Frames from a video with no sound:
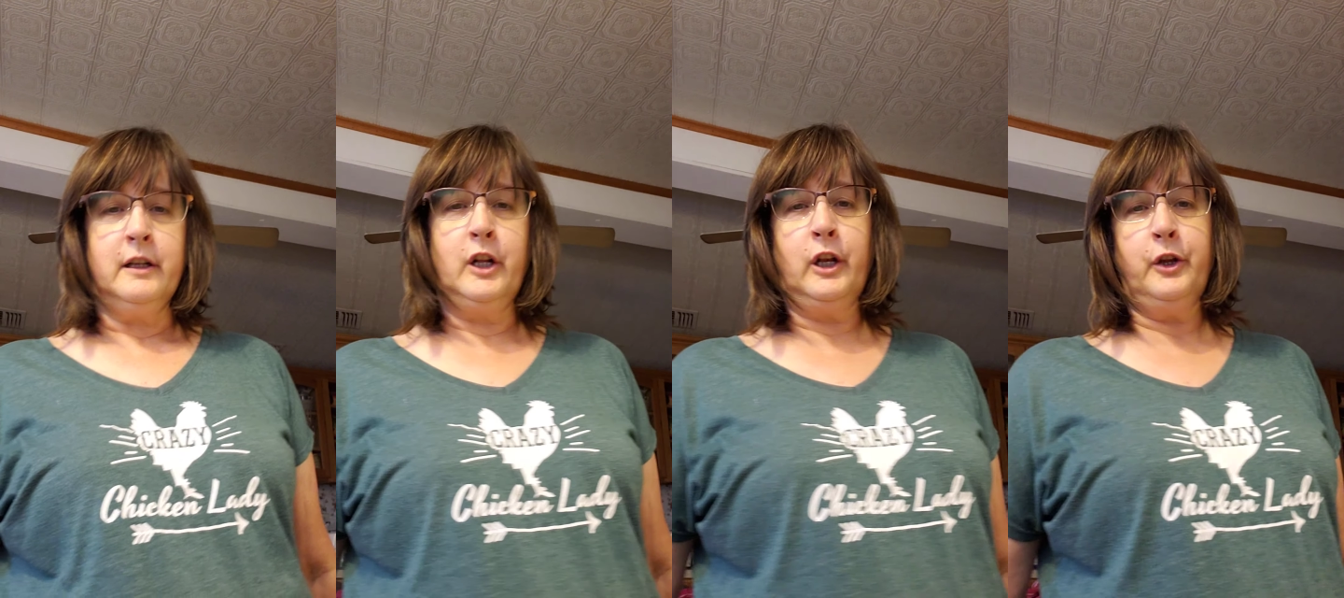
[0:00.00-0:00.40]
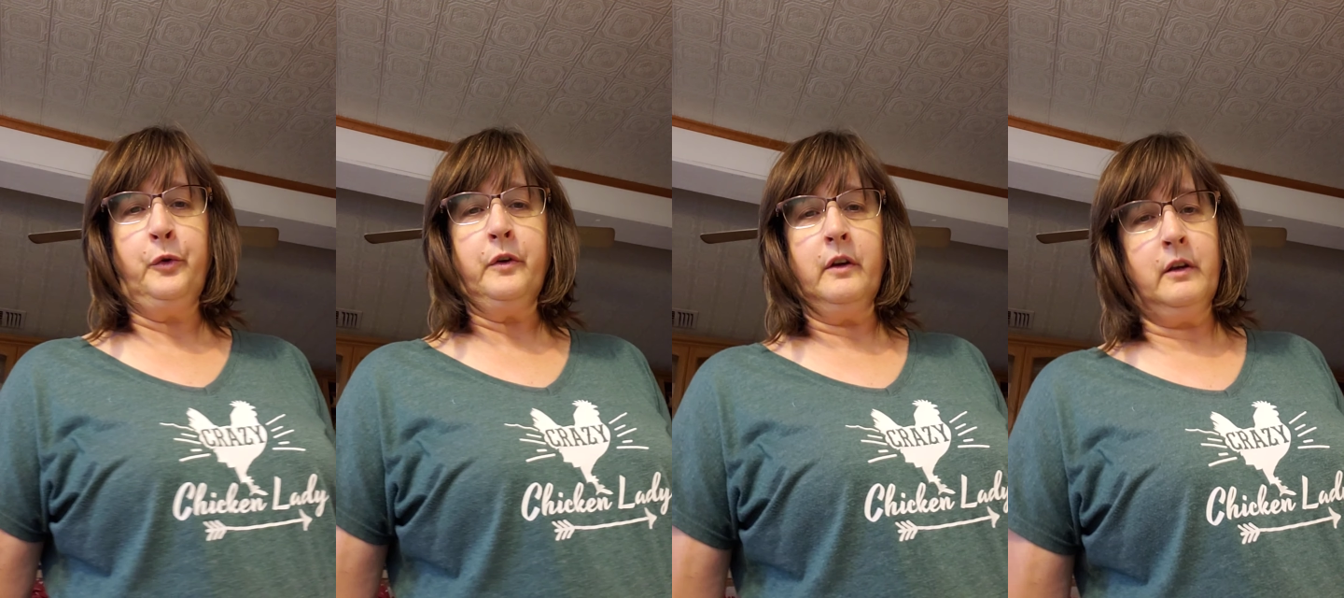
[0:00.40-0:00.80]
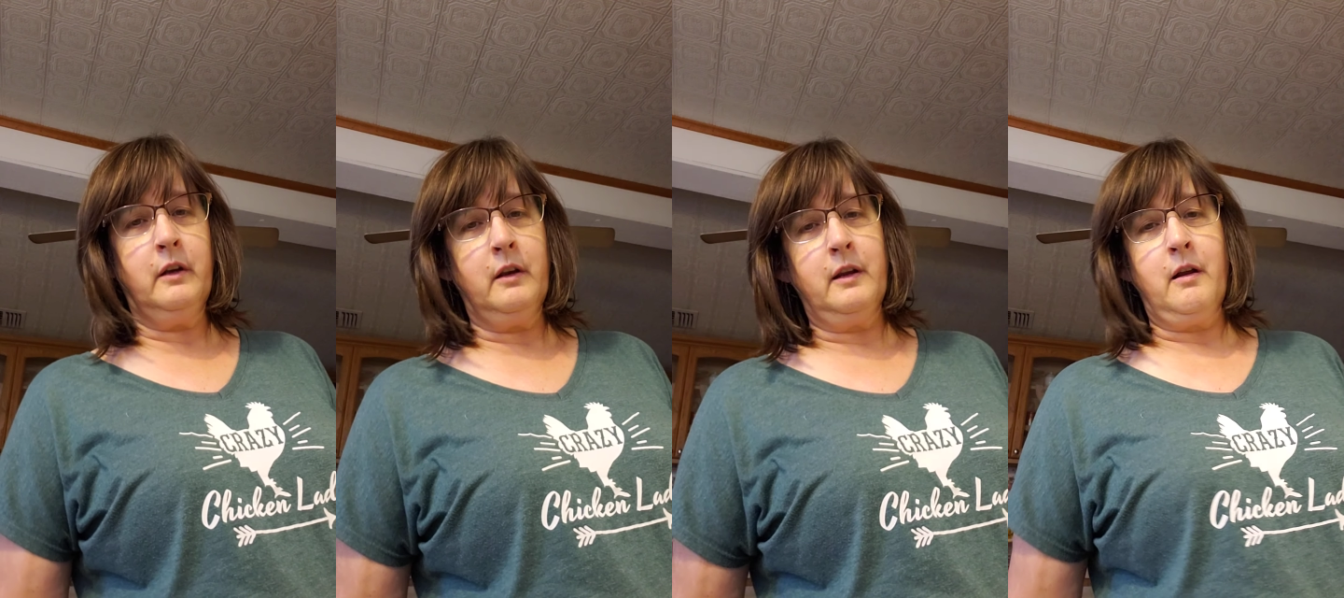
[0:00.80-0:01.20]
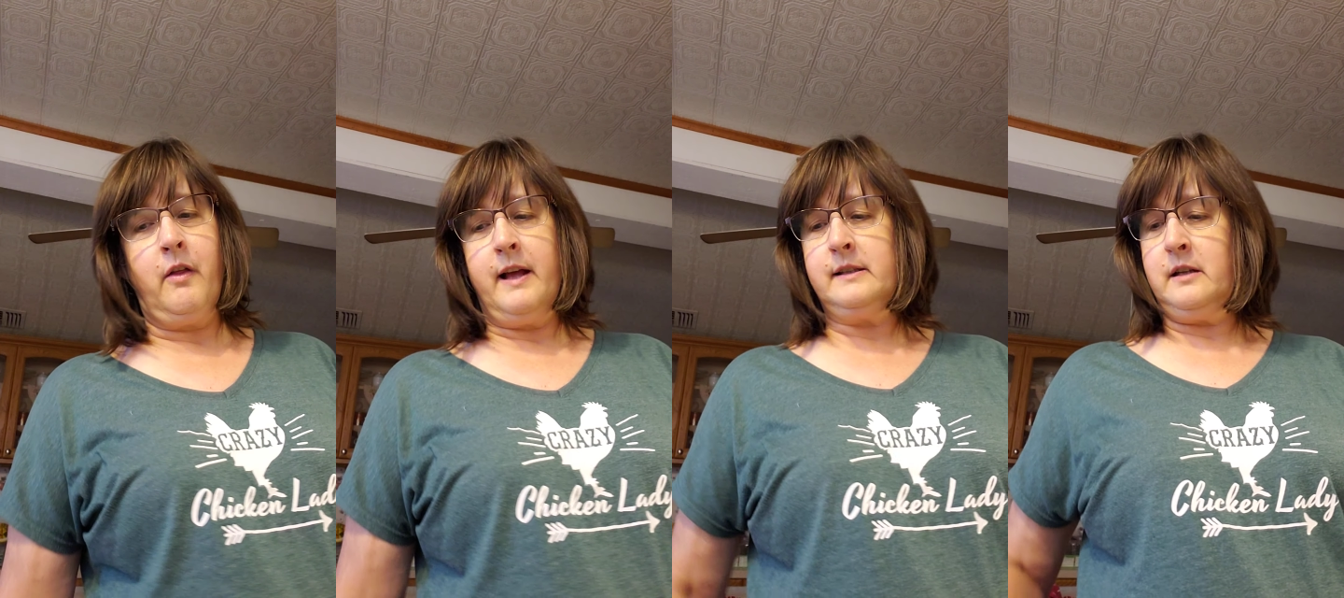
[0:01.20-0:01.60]
gluten, and
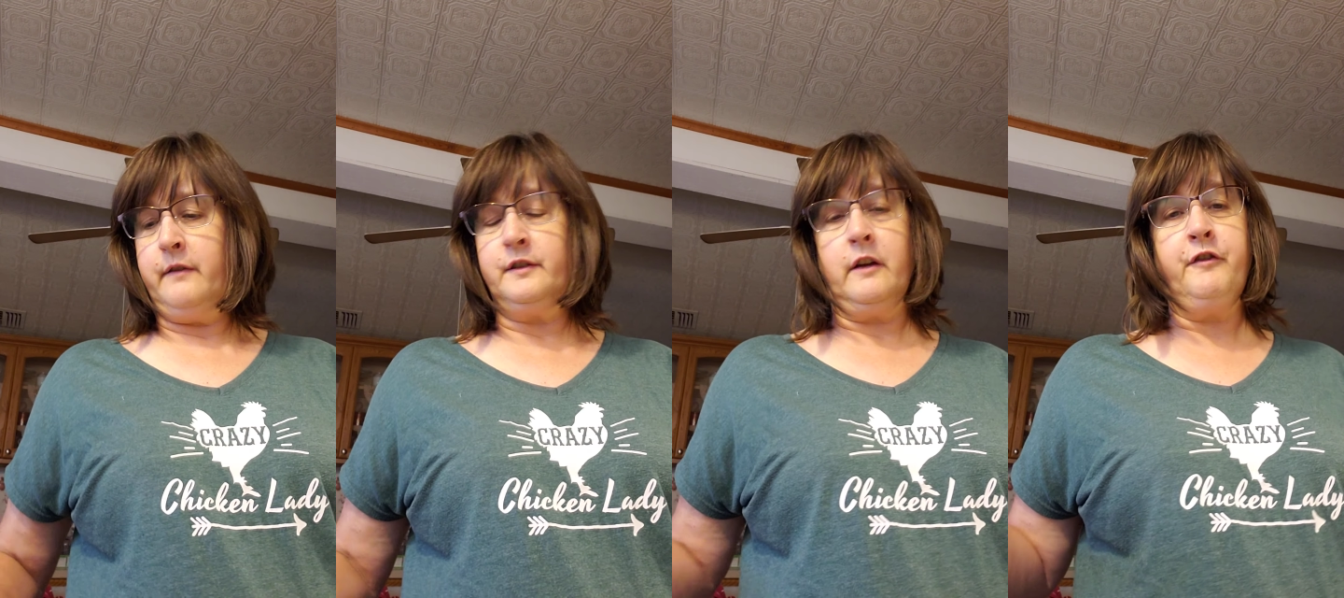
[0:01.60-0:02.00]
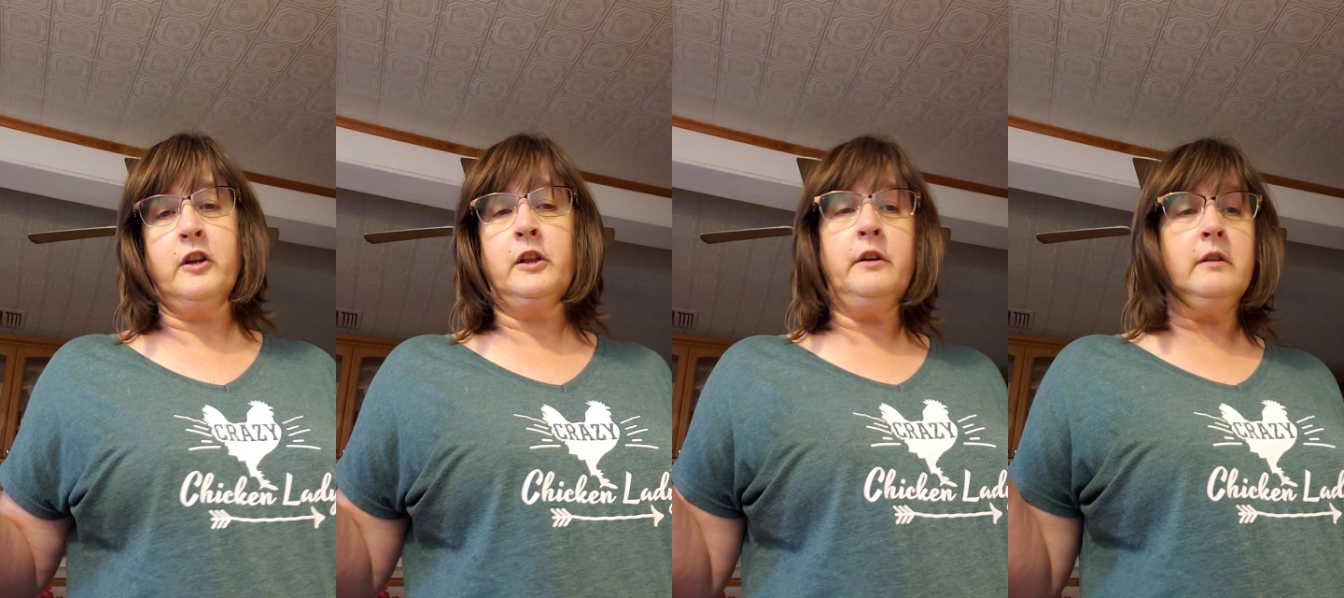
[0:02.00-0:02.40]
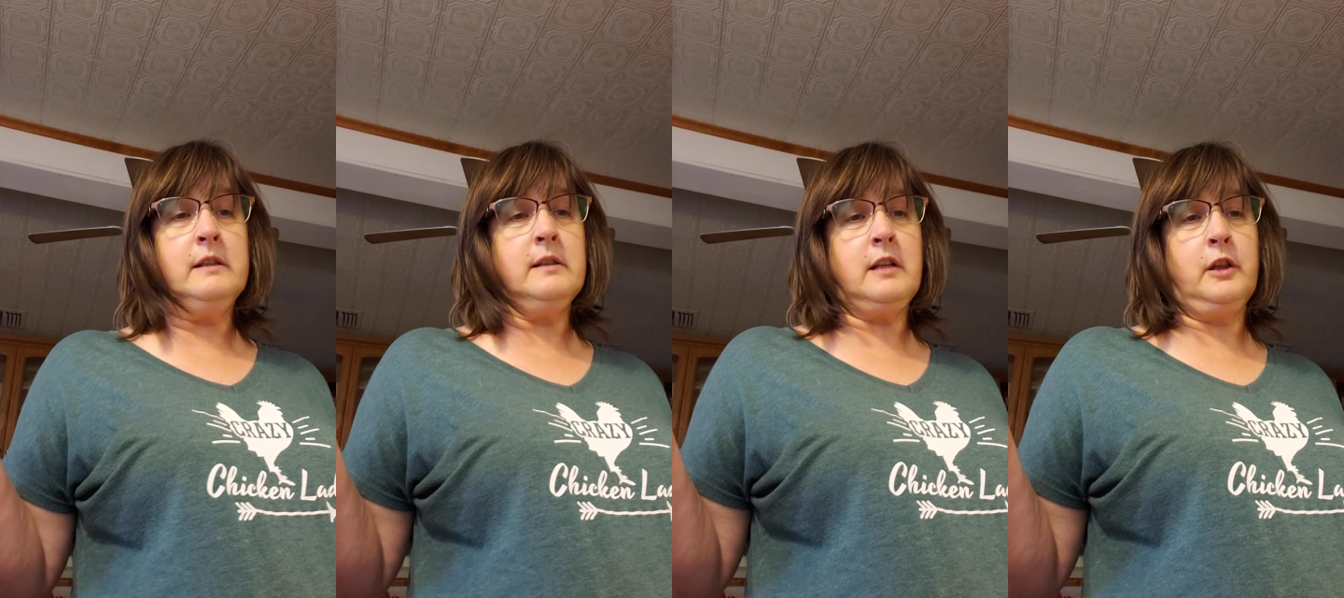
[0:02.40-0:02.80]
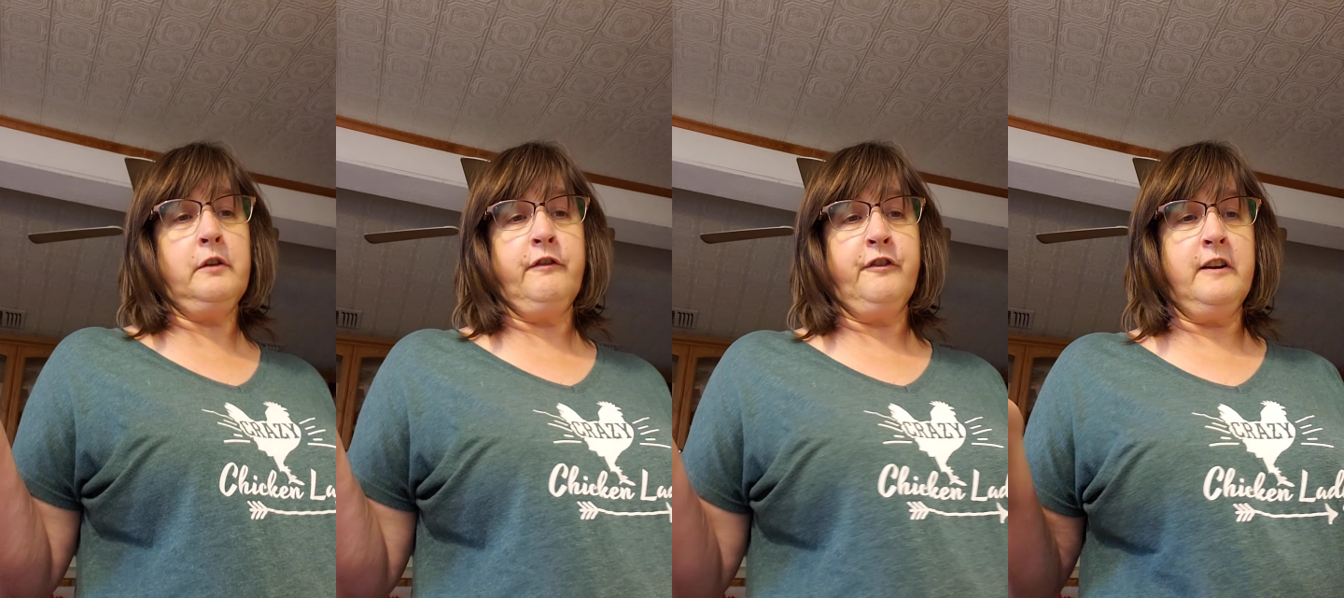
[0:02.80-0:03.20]
all that stuff. So if you're gluten, this is
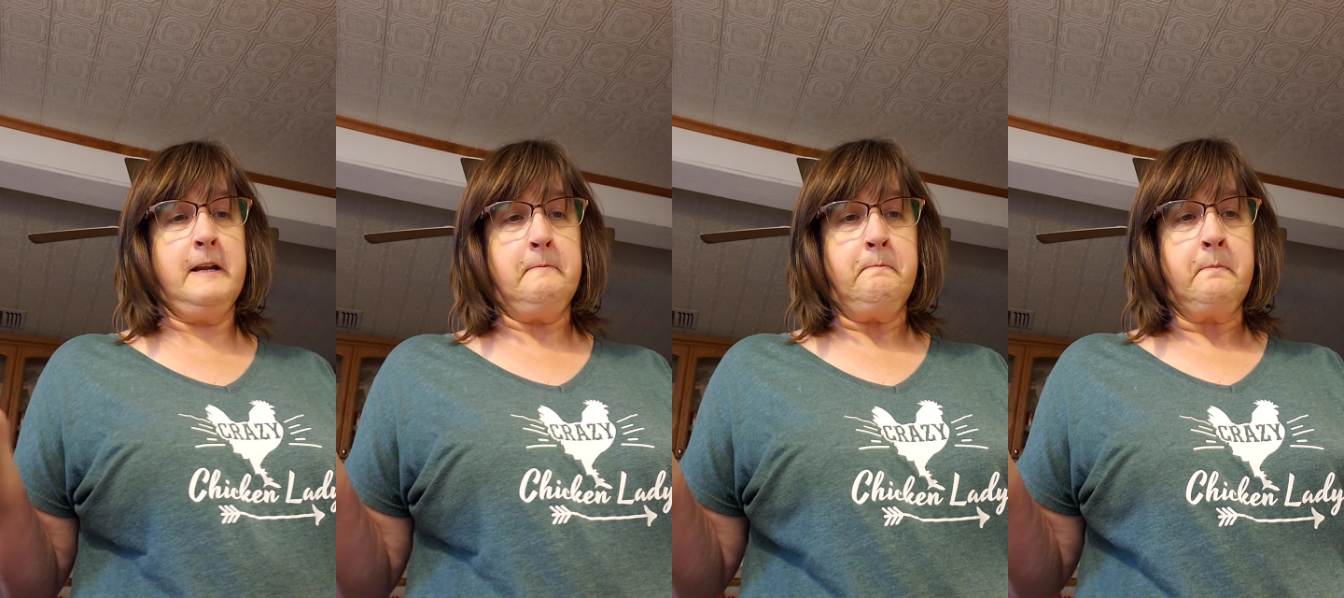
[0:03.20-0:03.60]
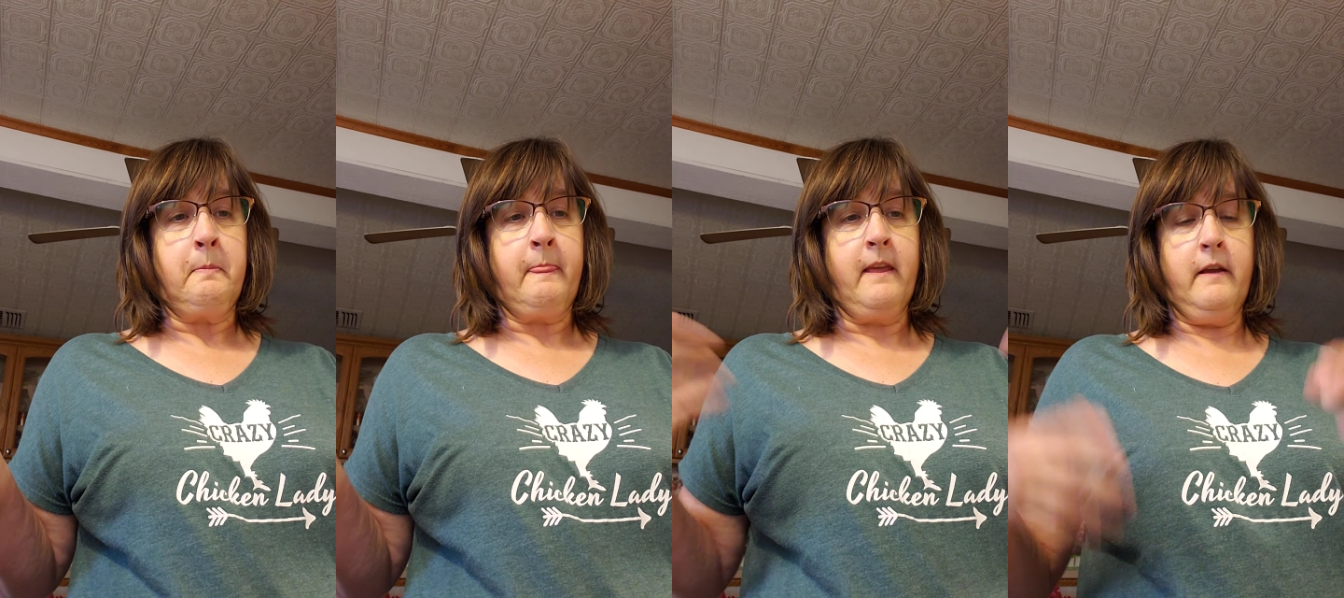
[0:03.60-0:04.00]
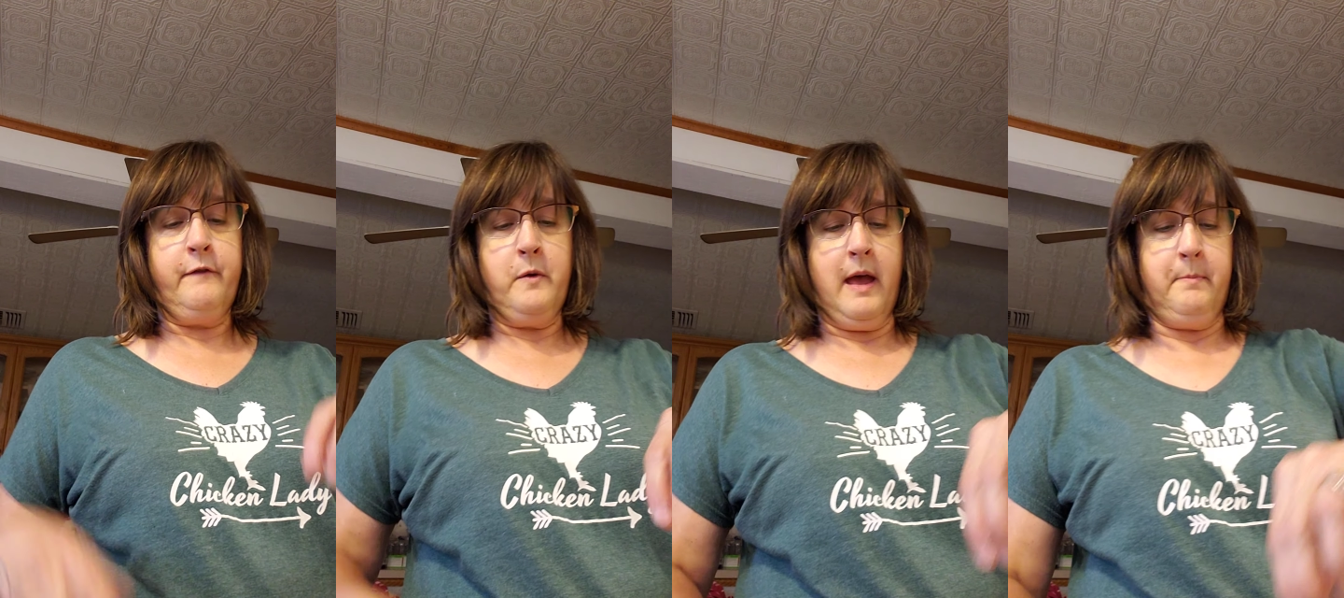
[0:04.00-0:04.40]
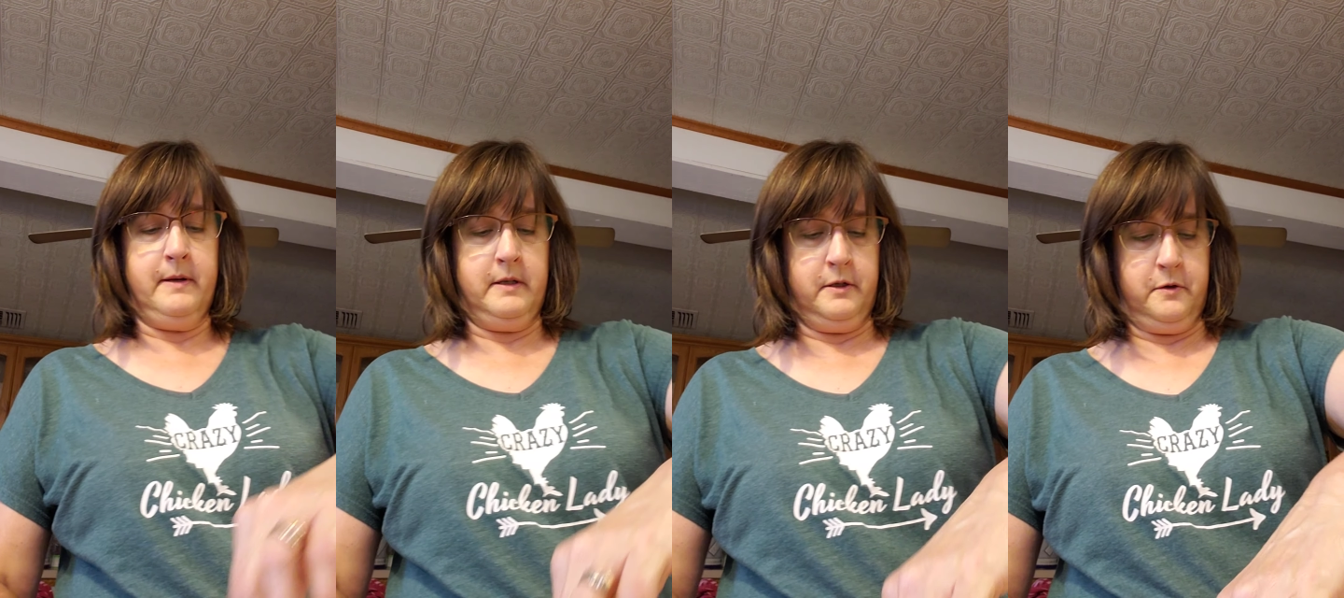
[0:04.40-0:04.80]
gluten free if you
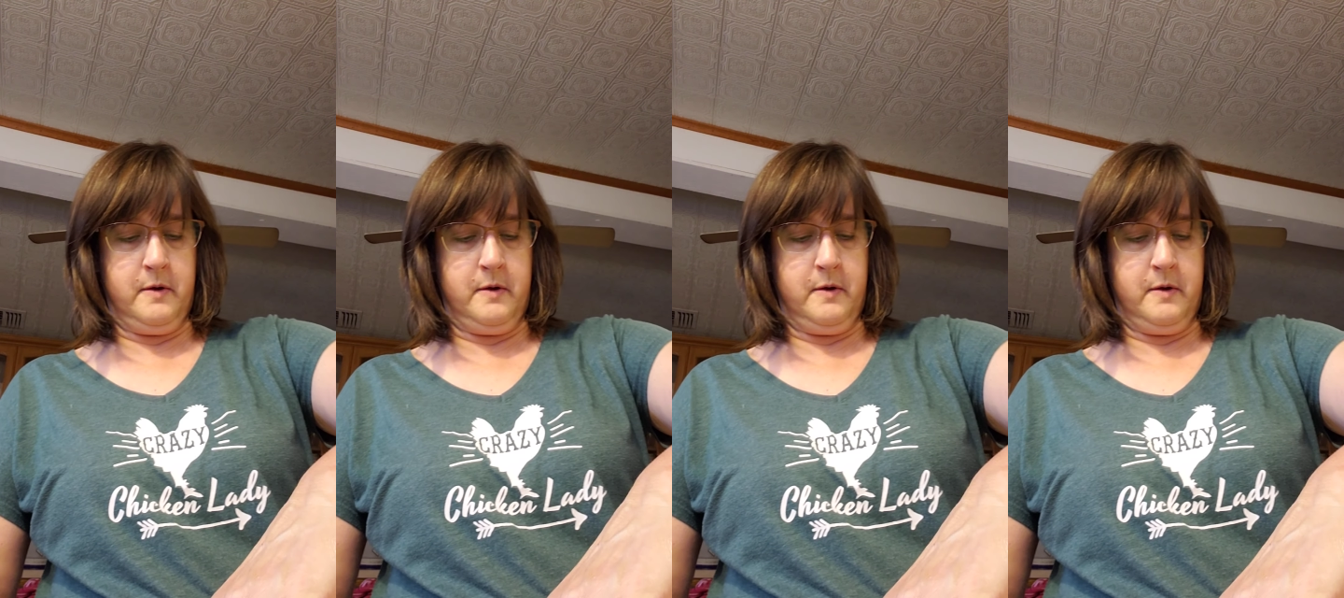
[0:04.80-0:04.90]
happen to,